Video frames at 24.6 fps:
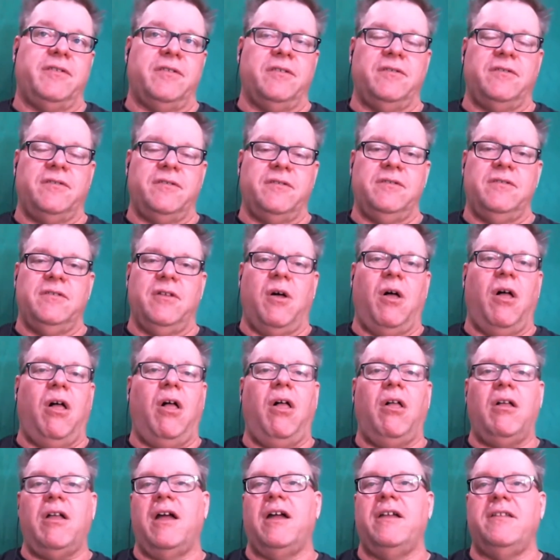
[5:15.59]
So there's
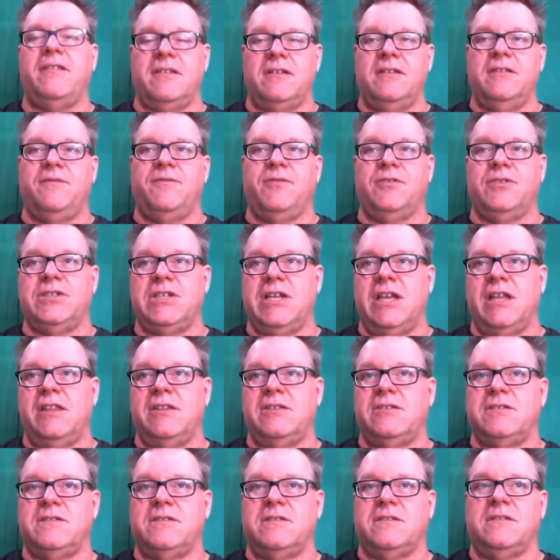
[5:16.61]
all kinds of different
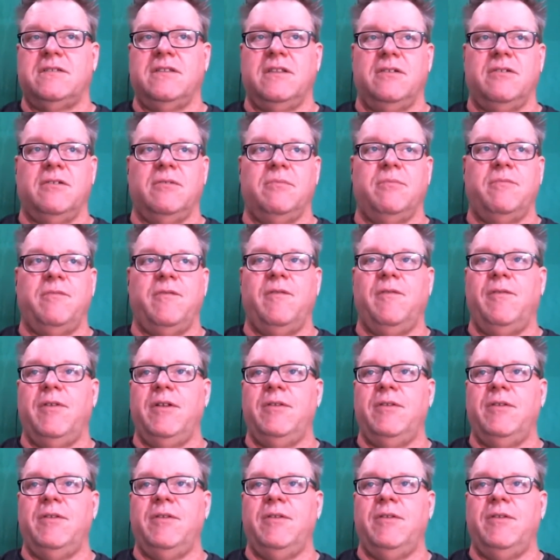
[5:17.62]
challenges that are involved.